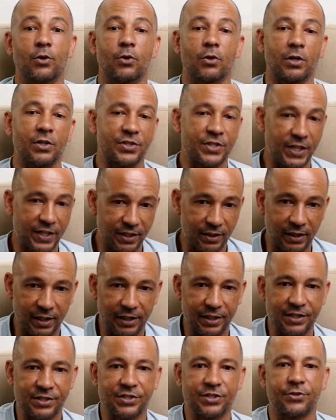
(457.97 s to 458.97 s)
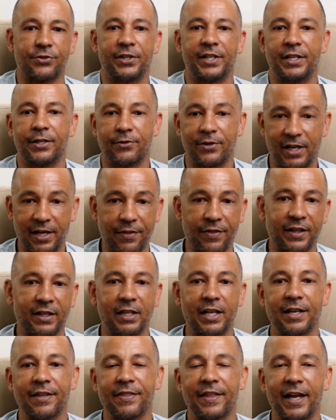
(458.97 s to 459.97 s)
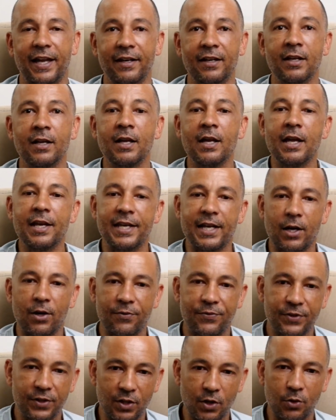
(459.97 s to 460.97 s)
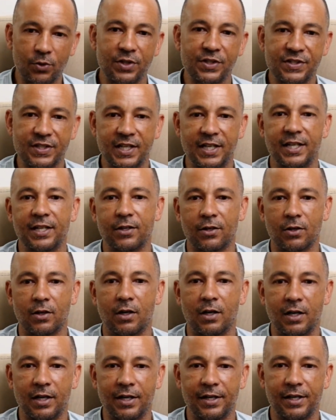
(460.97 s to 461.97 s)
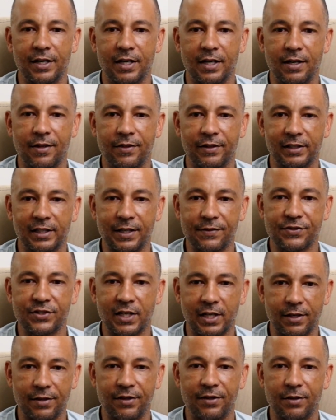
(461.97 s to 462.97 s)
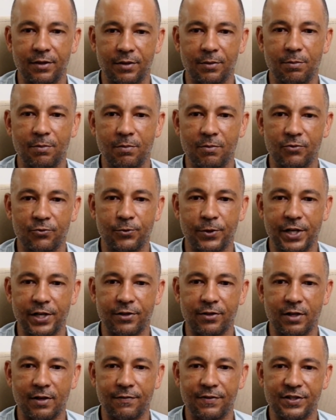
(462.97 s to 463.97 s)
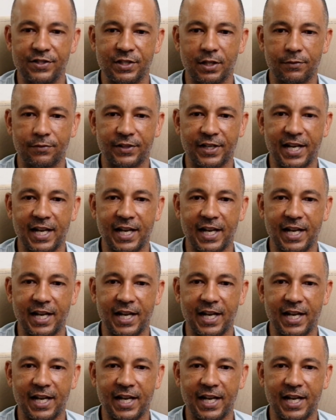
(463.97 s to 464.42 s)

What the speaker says: or articulating screen or anything like that. Now, if you notice here on the left side of the rear of the silver